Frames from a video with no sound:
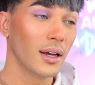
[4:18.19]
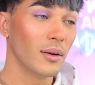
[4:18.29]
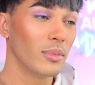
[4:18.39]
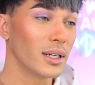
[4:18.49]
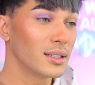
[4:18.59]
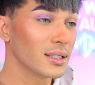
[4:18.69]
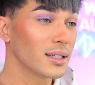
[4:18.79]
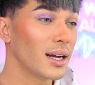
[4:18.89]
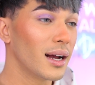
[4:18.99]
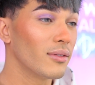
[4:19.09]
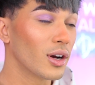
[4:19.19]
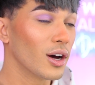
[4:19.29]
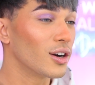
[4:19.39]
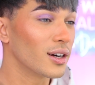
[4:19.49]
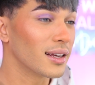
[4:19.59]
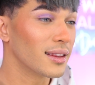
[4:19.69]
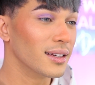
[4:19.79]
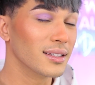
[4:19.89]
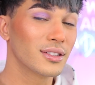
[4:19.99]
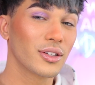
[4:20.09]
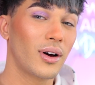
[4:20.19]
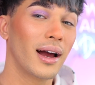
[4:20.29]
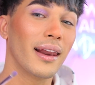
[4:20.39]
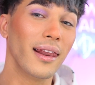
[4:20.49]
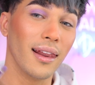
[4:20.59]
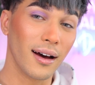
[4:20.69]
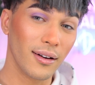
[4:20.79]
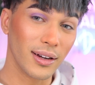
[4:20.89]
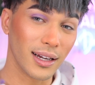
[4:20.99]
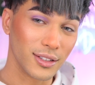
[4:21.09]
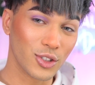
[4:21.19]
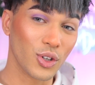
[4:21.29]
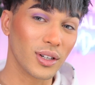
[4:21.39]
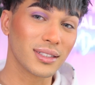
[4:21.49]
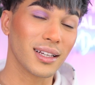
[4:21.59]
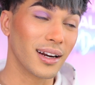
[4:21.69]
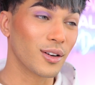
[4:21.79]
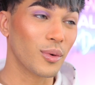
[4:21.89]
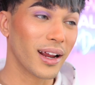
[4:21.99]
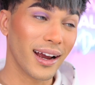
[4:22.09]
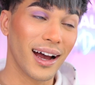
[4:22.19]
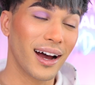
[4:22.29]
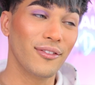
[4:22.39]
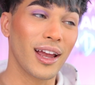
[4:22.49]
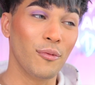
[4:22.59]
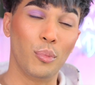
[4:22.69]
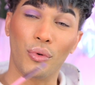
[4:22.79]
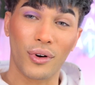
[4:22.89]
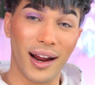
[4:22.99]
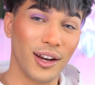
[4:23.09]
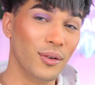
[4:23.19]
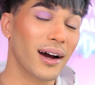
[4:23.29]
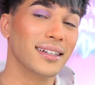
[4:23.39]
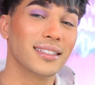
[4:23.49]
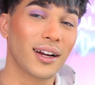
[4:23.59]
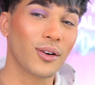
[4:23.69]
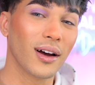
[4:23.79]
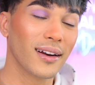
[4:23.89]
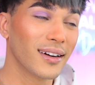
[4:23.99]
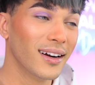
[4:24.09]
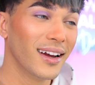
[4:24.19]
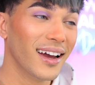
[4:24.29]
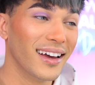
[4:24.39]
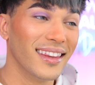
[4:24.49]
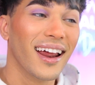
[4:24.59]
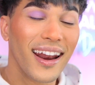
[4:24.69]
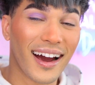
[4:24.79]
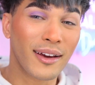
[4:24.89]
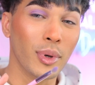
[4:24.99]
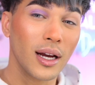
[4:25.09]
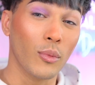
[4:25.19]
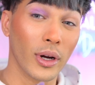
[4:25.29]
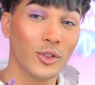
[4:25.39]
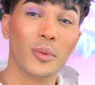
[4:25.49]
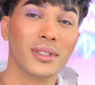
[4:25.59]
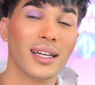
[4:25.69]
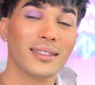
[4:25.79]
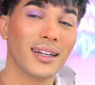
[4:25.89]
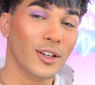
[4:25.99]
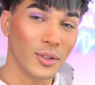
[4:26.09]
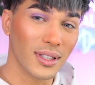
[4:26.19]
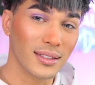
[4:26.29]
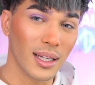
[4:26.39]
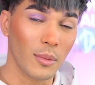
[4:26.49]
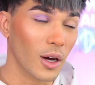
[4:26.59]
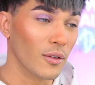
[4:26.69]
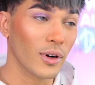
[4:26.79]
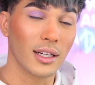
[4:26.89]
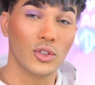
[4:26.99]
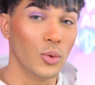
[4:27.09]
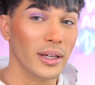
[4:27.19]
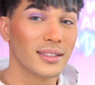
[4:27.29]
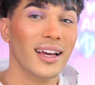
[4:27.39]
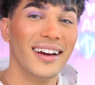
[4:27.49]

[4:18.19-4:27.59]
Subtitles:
but it doesn't have a color like this. So I love and get so excited when I have a brand new eyeshadow color, and then I become way too obsessed and I use that same color for like 2 weeks.